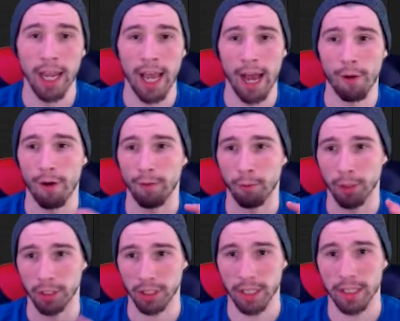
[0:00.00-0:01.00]
However, we're
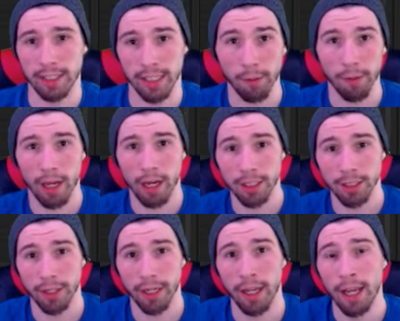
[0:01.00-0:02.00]
just going to stick with 100.